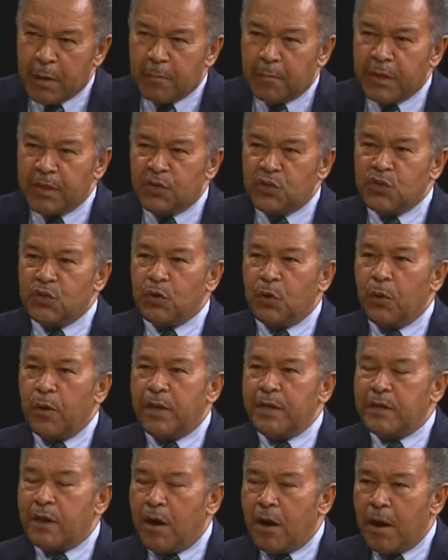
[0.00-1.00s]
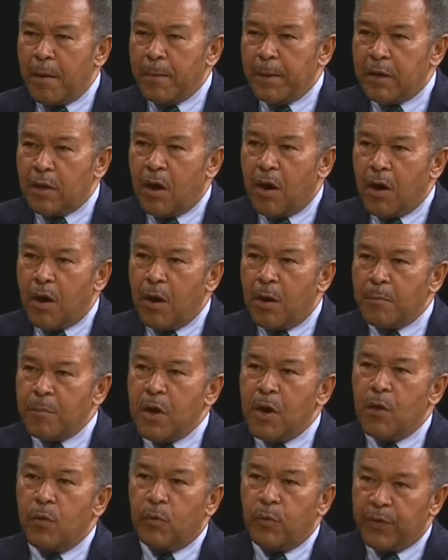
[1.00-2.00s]
but joined arm in arm
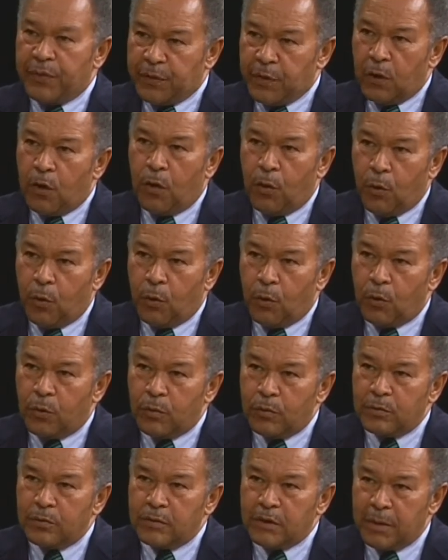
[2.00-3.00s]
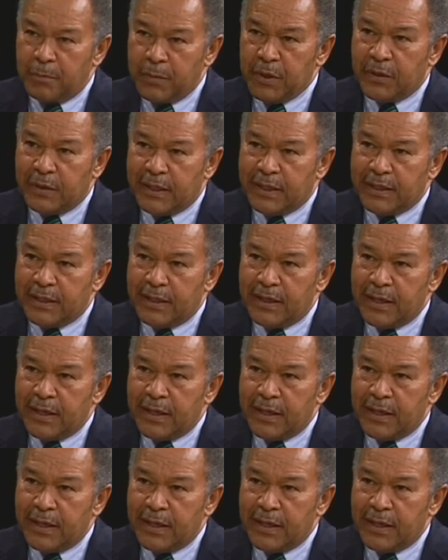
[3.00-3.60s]
with the whole community.